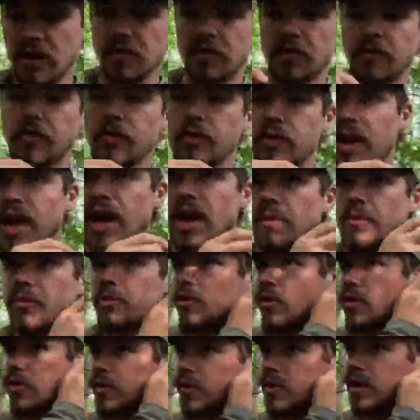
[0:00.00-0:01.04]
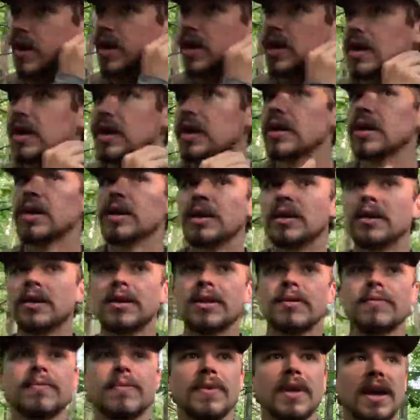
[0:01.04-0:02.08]
have a few cameras over there
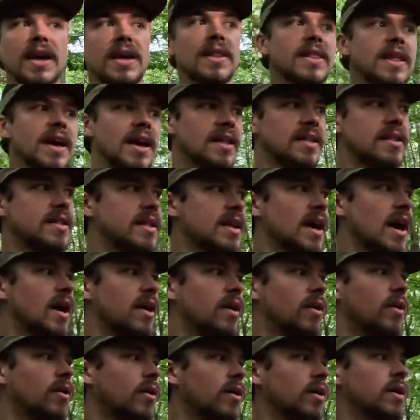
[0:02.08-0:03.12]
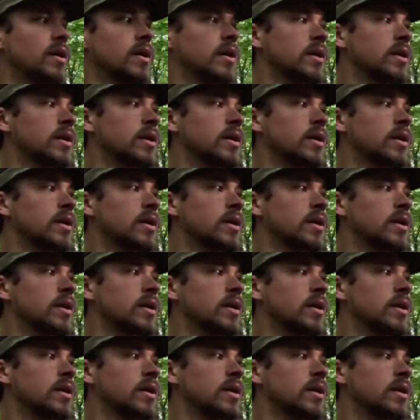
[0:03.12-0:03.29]
in that saddle,